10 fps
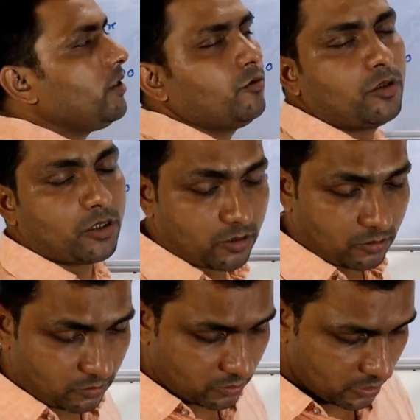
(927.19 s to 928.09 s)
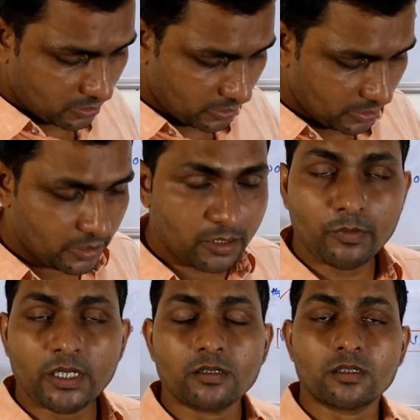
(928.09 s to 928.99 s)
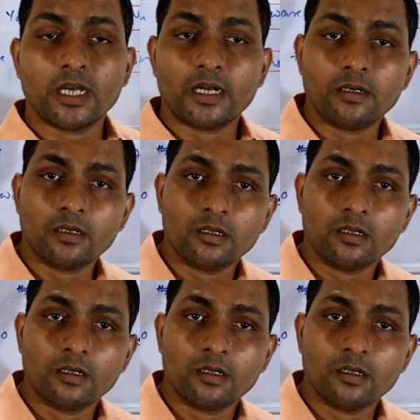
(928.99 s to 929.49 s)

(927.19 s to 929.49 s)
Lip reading: Newton, it means that,